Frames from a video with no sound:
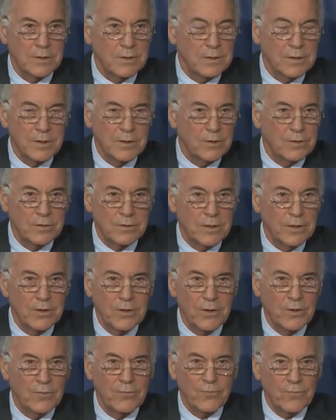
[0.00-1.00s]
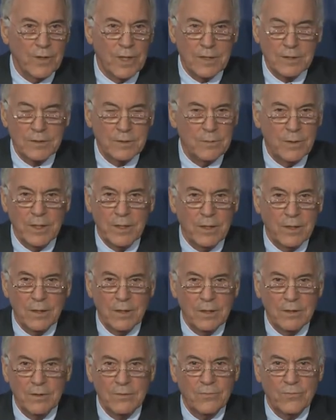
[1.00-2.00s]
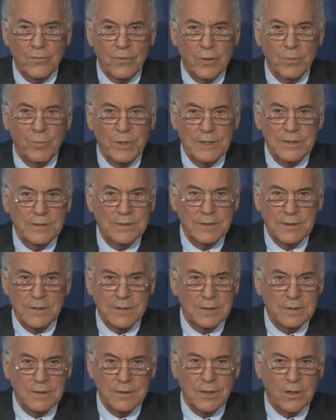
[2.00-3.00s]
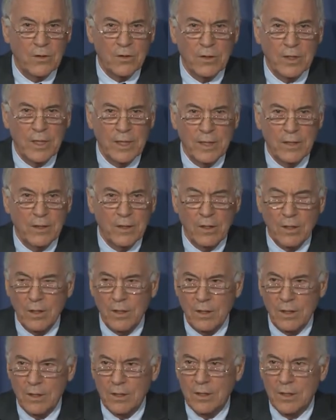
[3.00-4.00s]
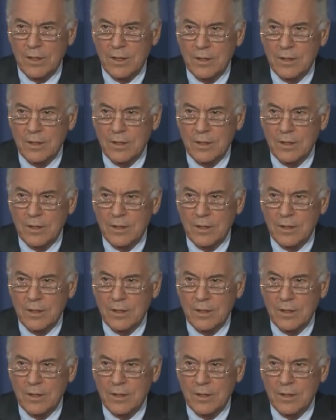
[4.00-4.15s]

usually don't fluctuate for a business hardly at all.